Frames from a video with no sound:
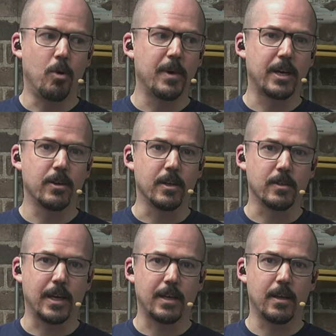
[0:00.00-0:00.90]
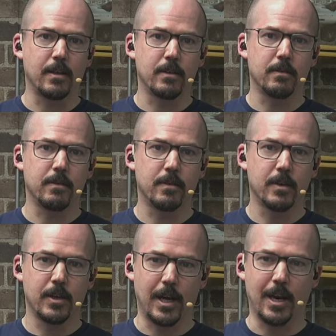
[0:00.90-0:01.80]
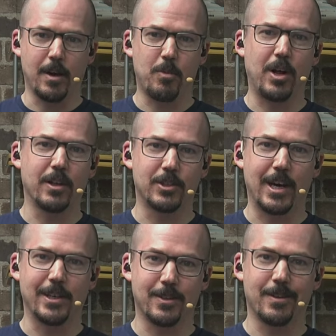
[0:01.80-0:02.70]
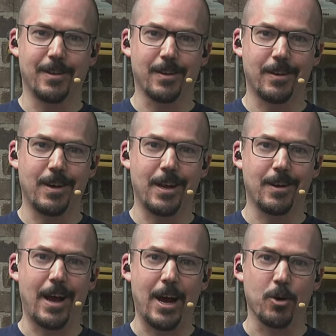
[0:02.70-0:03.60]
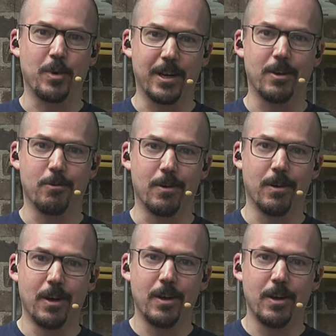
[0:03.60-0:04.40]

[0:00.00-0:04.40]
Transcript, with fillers: oh my goodness, like, uh, and I apologize, the Canadian hacker, but you,